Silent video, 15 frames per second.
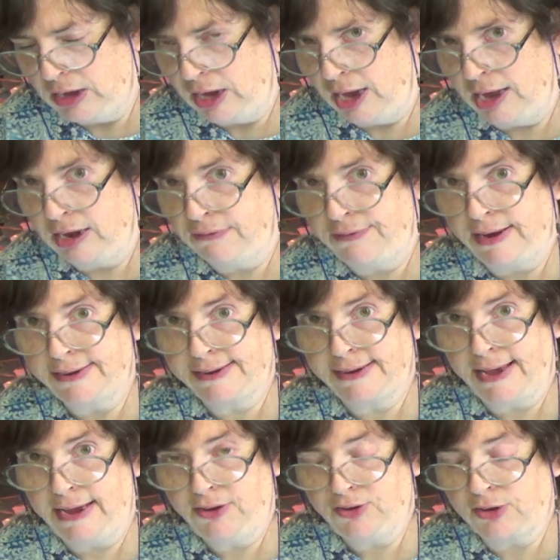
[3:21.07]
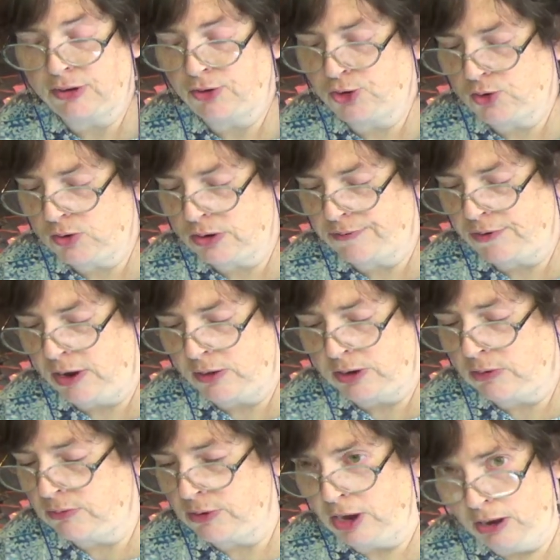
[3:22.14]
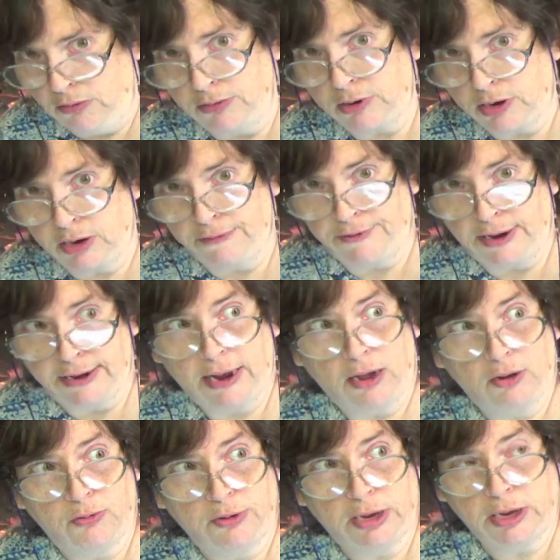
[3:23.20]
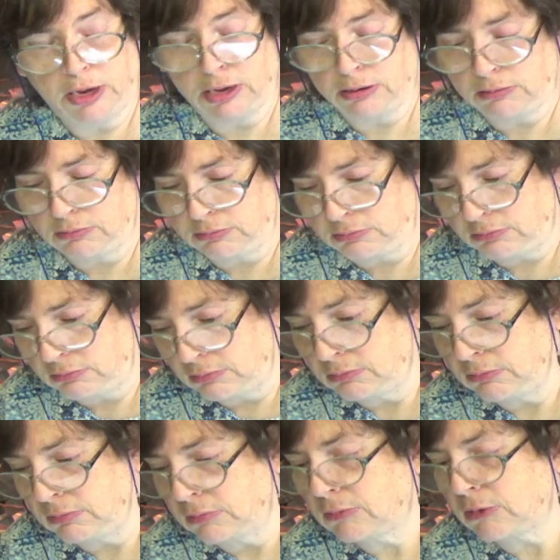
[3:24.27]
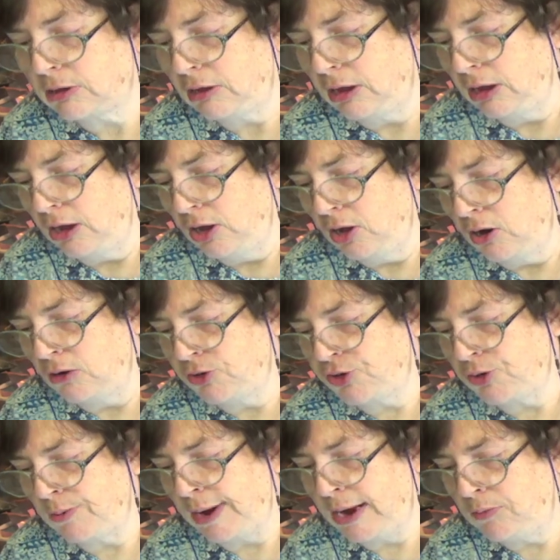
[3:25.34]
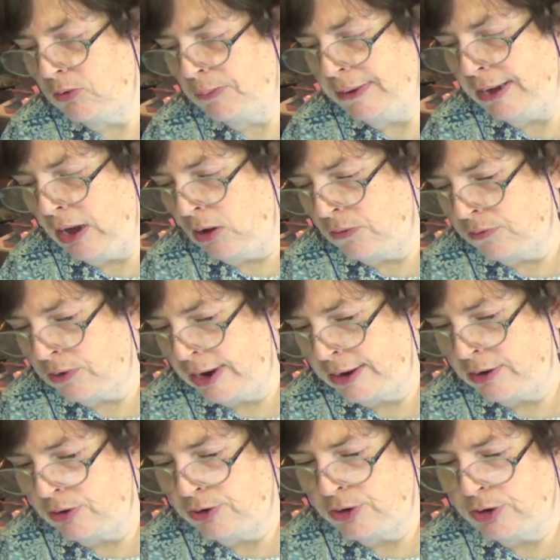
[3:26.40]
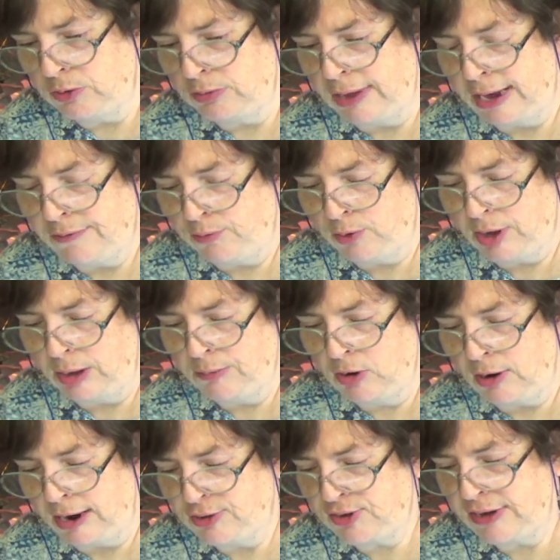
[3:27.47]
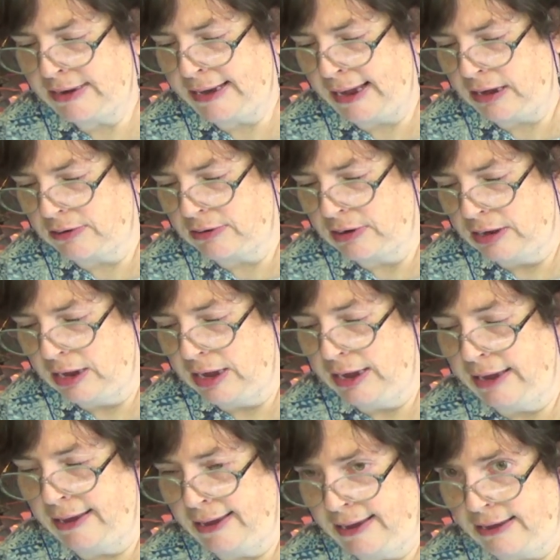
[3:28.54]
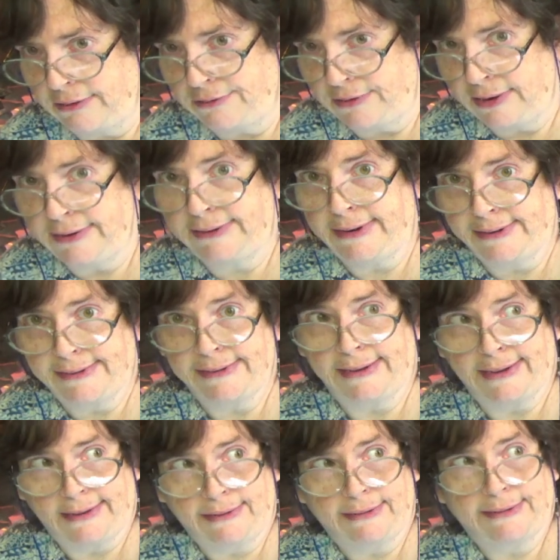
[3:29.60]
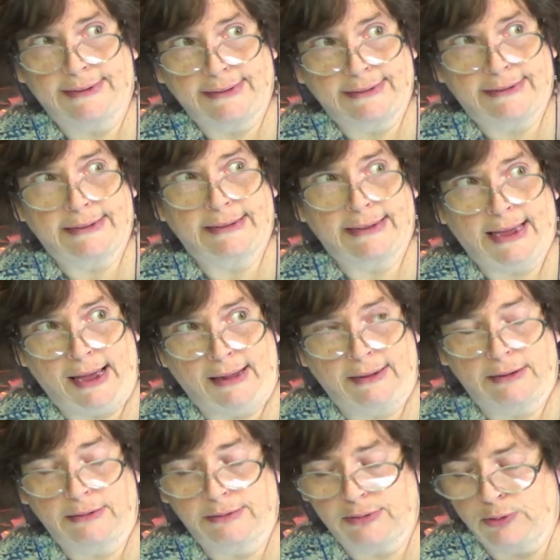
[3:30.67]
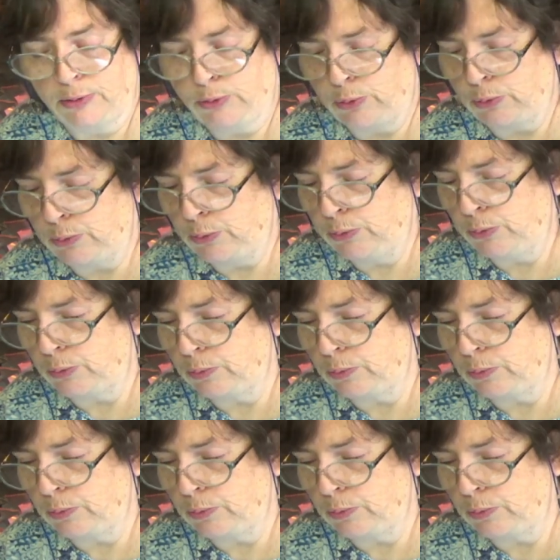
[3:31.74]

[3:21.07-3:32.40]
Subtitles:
An investigation is sure to follow. You know they're going to find out who did it. Her charade will be over and her new life will come crashing down, if it doesn't get her sent to the gallows. Ooh, ooh.